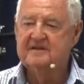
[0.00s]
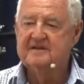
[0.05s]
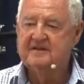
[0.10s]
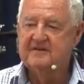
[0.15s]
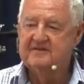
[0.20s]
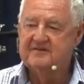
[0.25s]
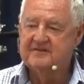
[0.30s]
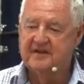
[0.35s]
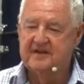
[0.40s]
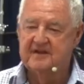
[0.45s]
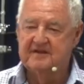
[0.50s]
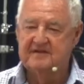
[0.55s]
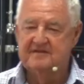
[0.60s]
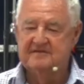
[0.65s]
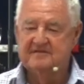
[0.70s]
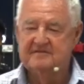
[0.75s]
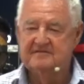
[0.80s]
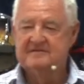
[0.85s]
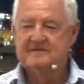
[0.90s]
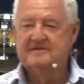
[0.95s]
And he
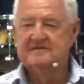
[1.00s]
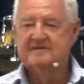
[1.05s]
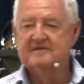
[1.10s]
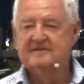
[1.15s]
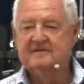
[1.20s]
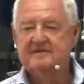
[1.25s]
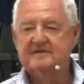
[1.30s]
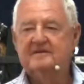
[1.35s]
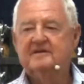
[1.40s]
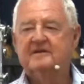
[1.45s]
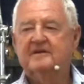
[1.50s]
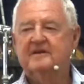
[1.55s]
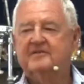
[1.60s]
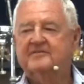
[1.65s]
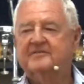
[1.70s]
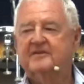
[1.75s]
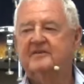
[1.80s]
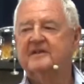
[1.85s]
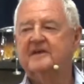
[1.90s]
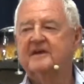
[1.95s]
said,
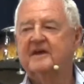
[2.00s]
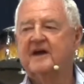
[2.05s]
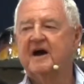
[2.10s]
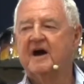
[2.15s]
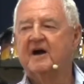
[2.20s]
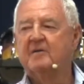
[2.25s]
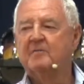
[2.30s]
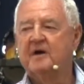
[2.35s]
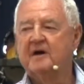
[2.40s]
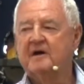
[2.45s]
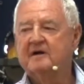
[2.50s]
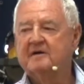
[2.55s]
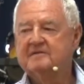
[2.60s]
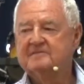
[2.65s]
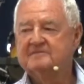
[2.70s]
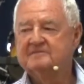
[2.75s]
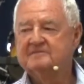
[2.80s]
he's in the armor.